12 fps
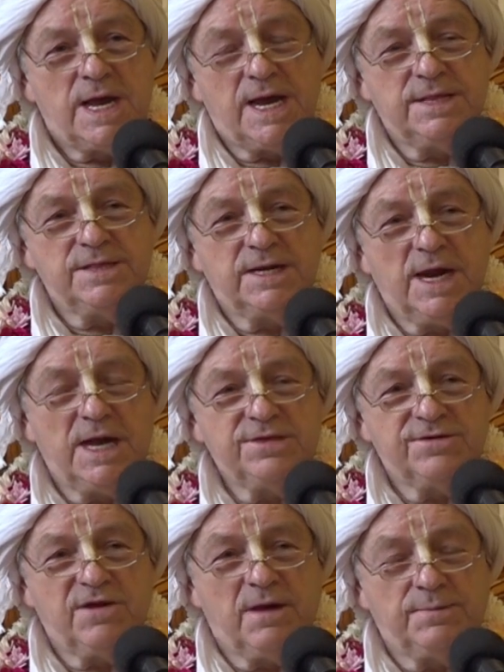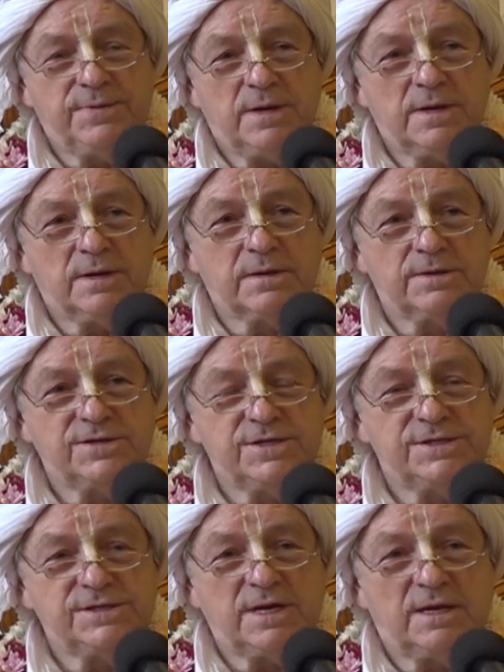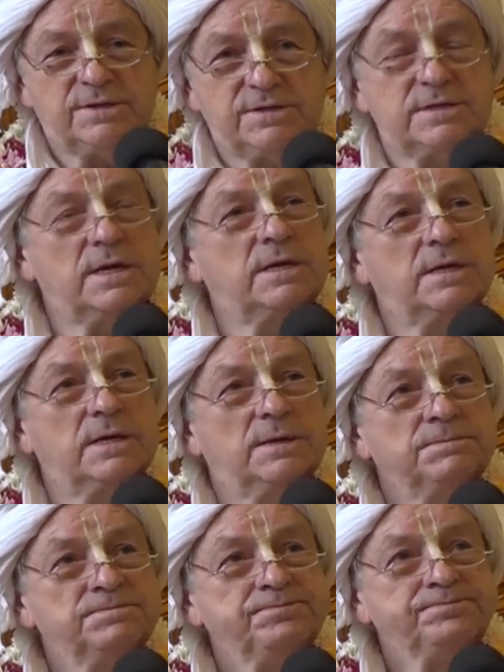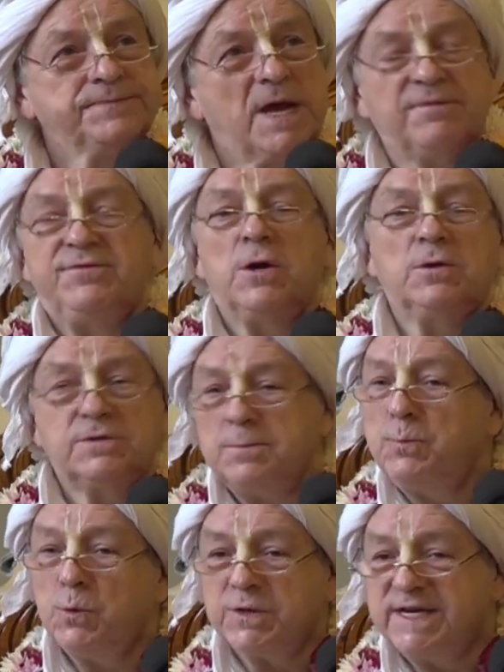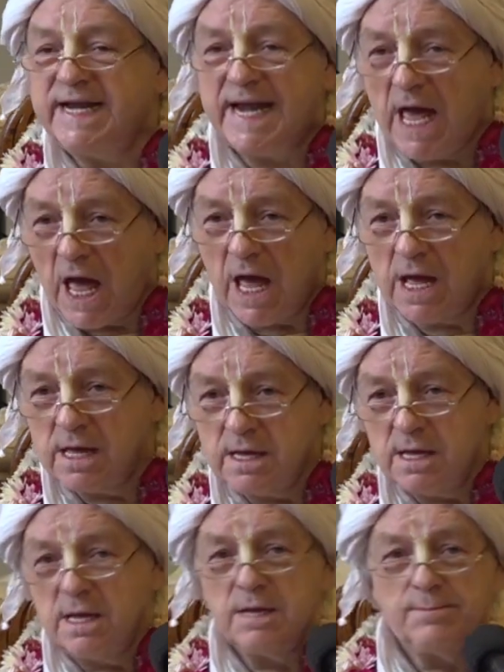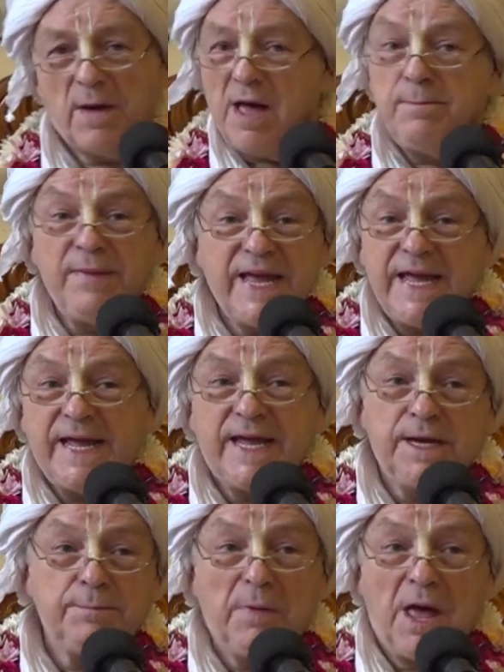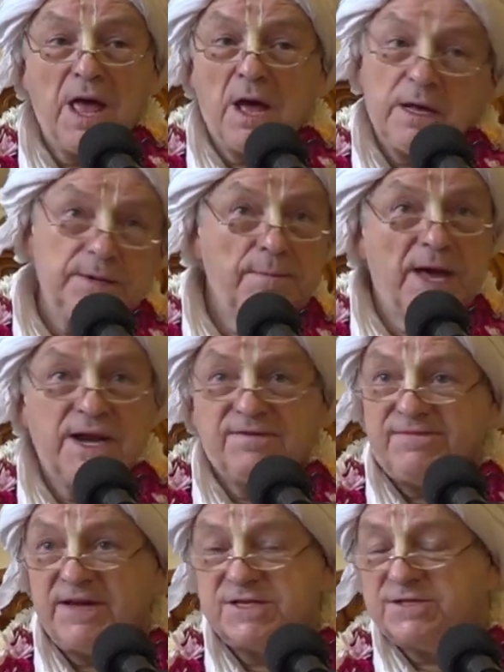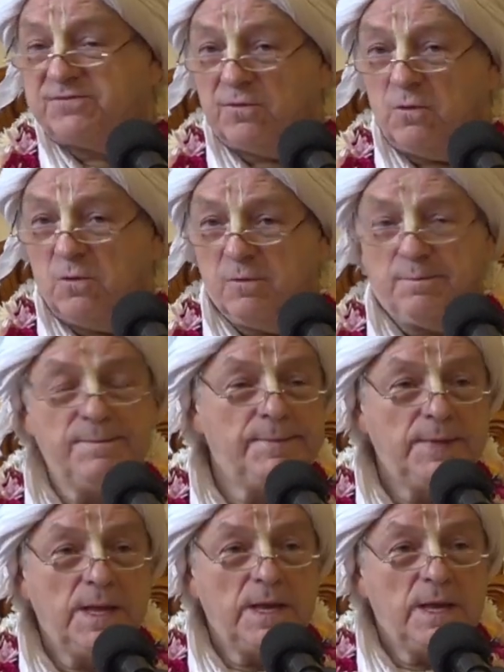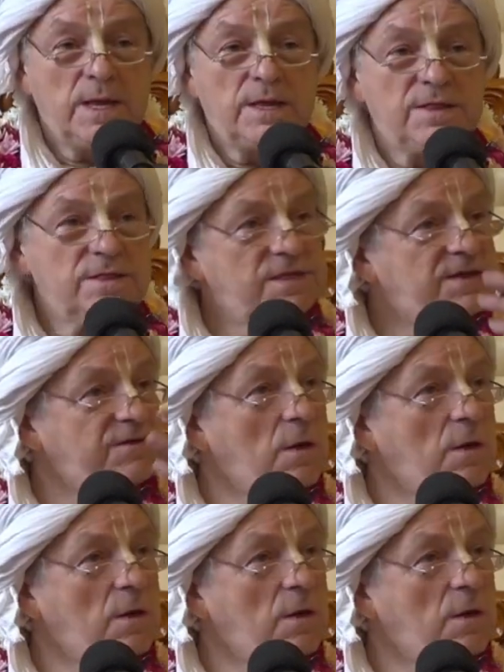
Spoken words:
In the 9th chapter, Krishna says, Avyukta Murtina, by me in my unmanifest form, this